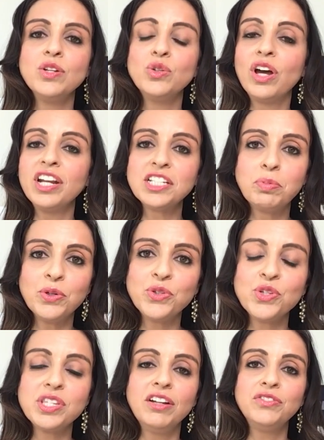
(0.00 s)
Do not expose
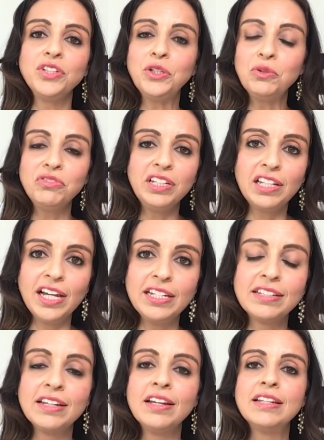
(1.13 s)
yourself to UV light,